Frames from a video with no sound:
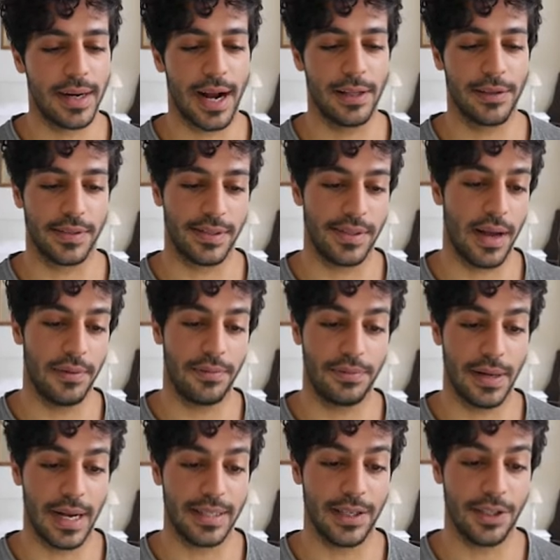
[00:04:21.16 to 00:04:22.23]
kind of
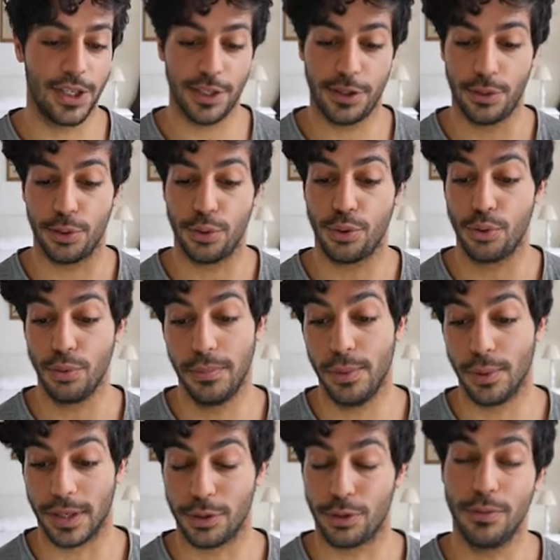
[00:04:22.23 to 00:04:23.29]
stuff, I suggest you
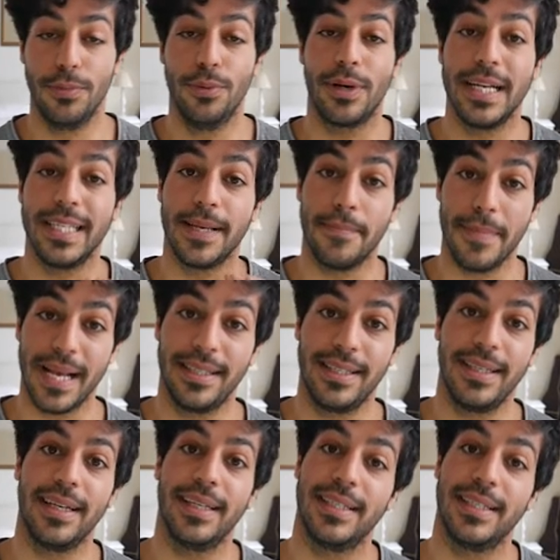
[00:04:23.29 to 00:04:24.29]
Suburra. Suburra is amazing.